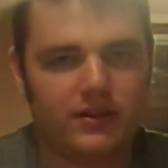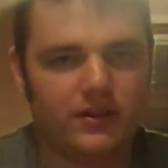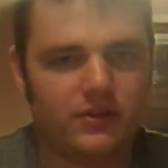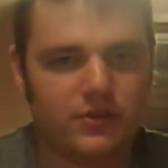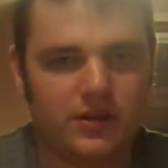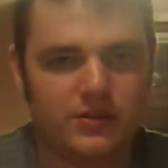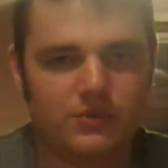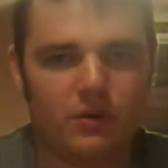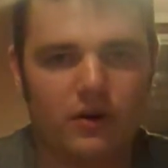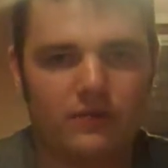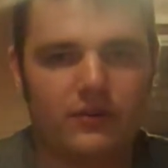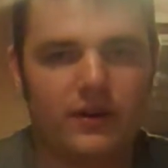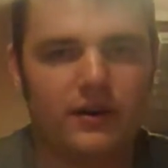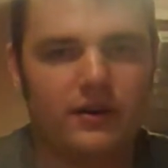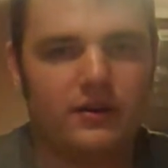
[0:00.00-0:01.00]
in trench
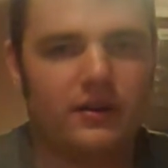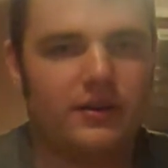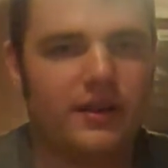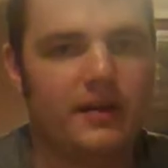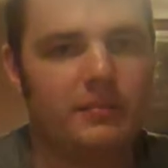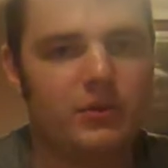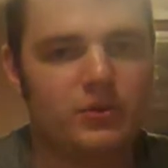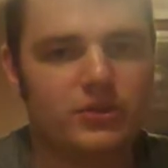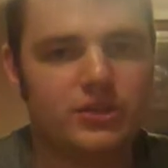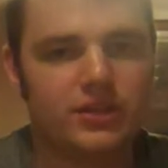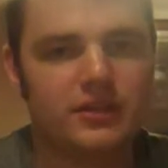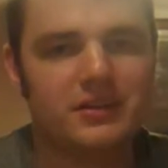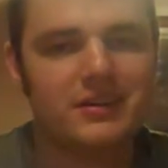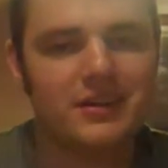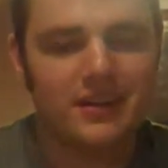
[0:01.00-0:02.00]
warfare and all that bullshit.